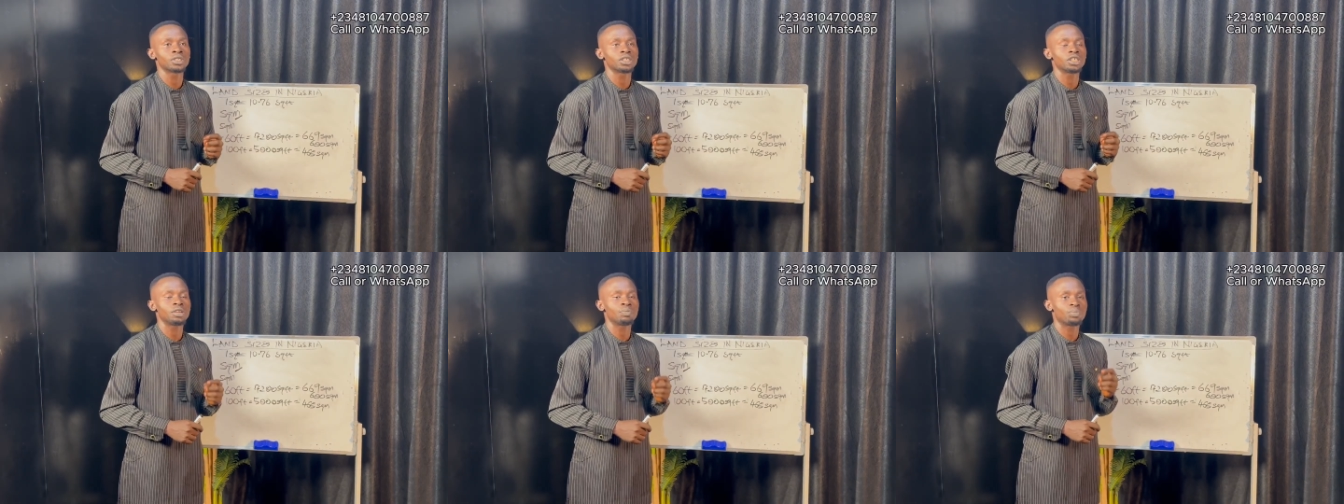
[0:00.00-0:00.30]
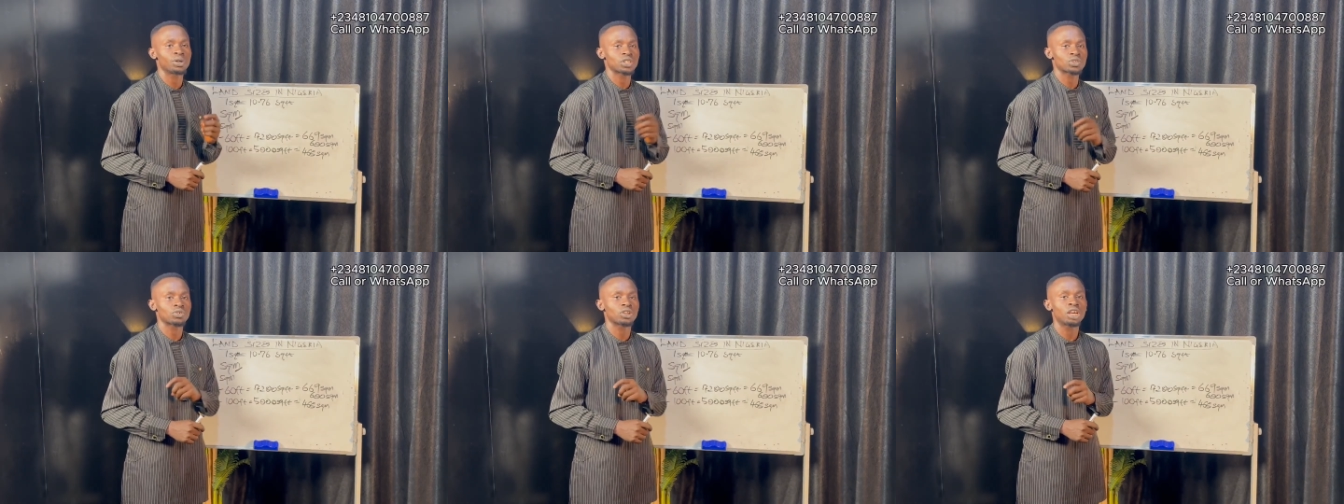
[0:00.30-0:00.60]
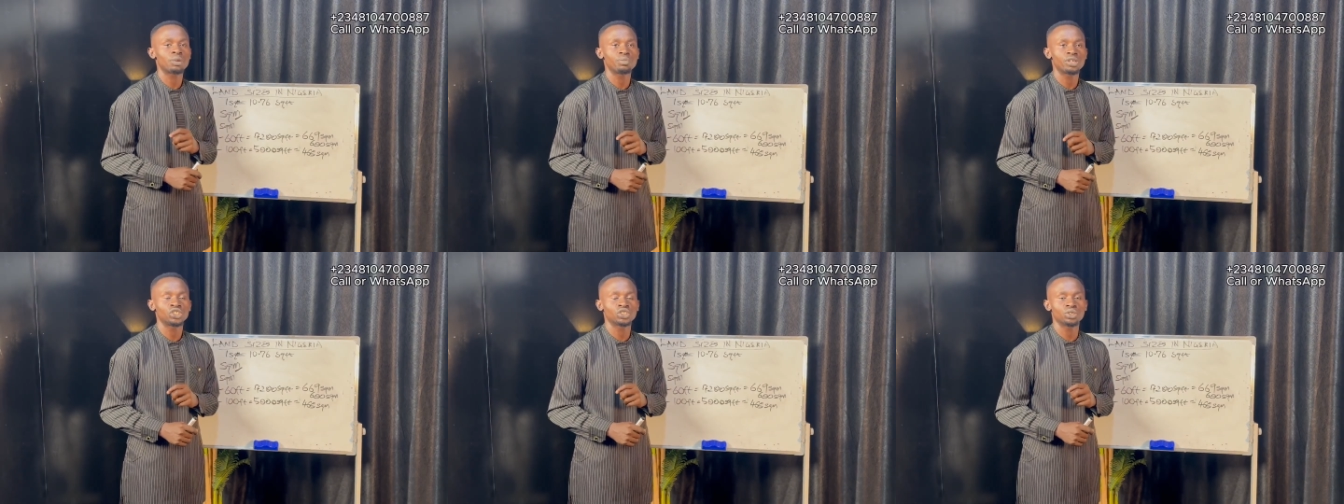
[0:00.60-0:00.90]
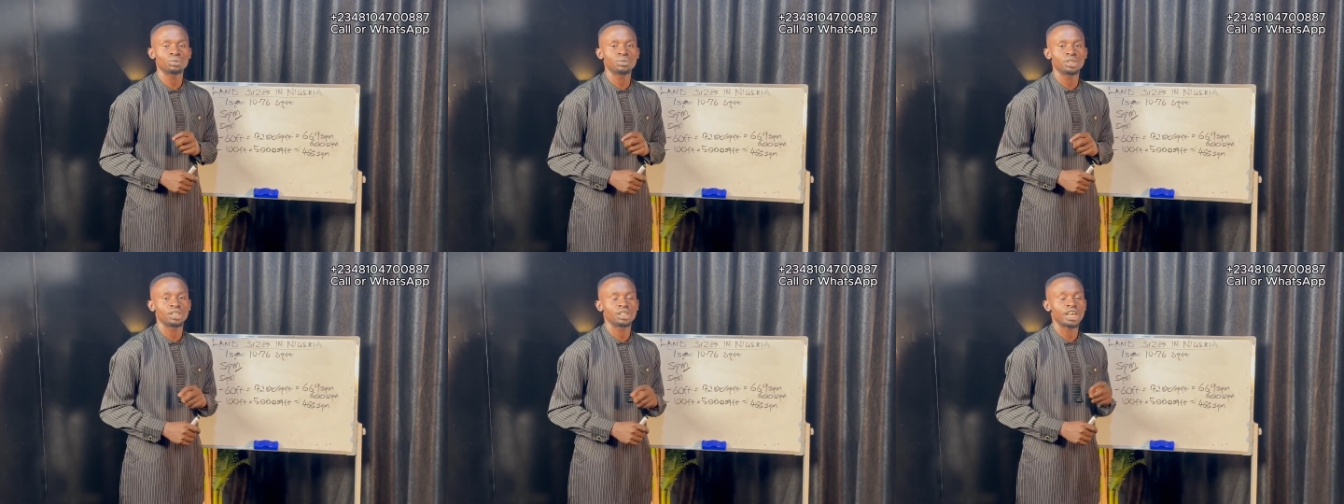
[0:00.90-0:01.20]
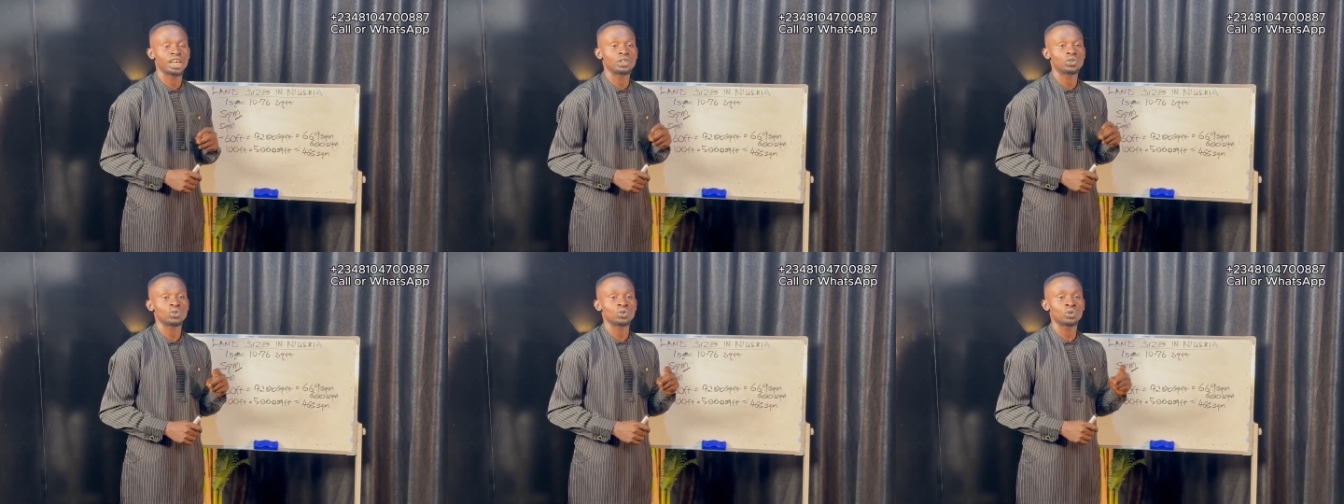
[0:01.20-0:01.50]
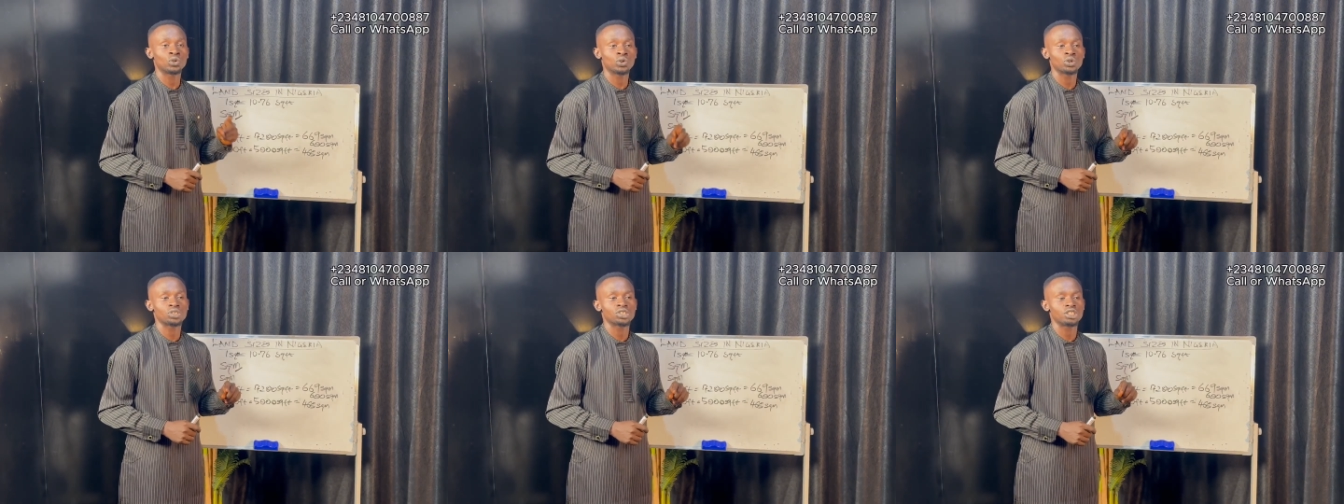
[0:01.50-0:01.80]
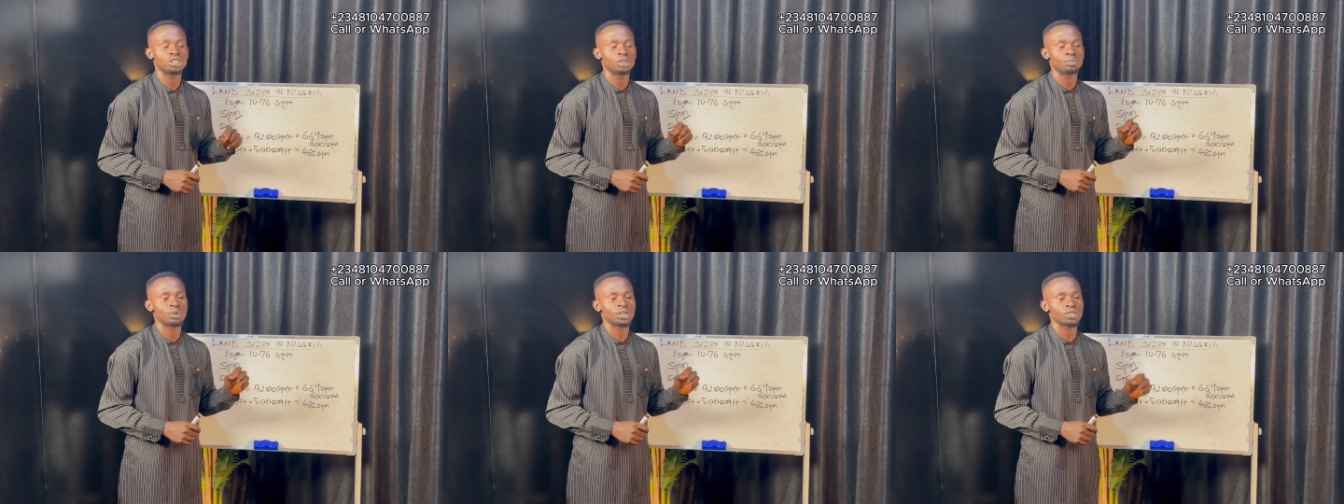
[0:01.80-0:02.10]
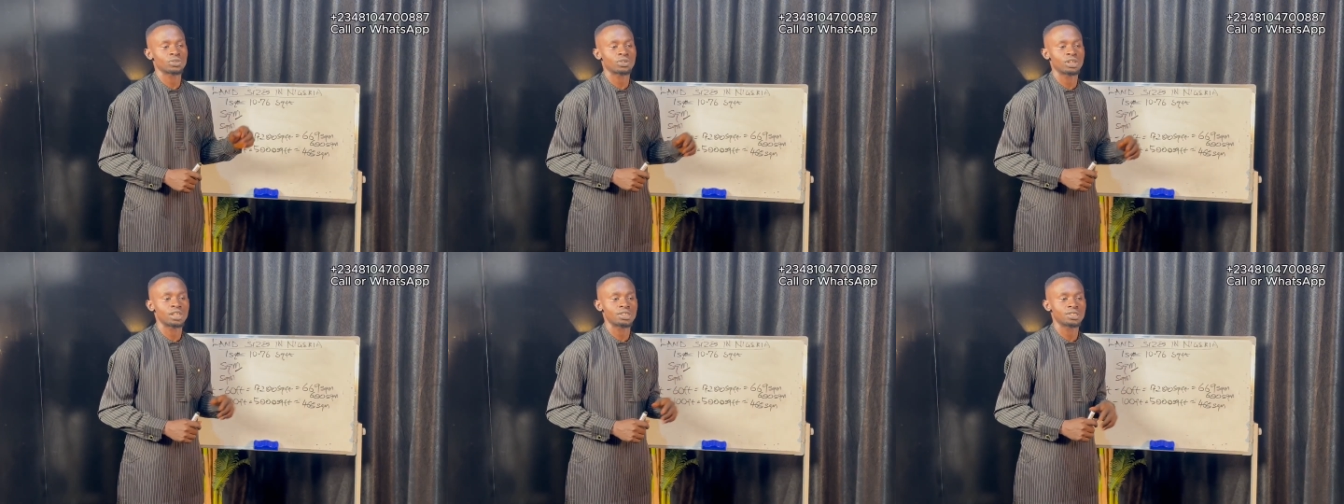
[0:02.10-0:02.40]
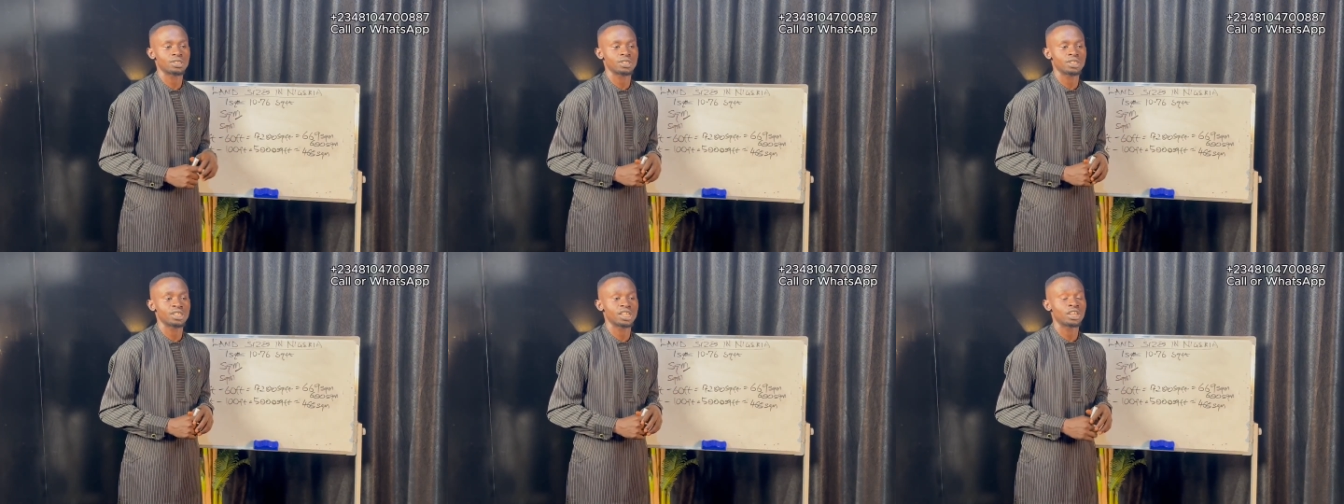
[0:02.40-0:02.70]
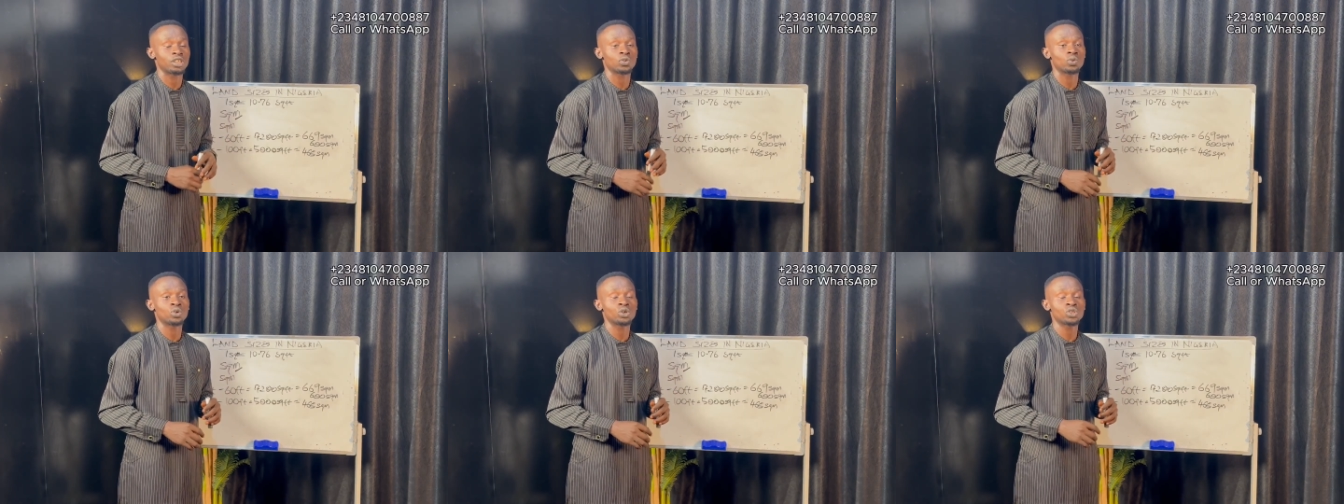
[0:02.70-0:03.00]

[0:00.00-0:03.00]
particular measurement that you got in a particular state and you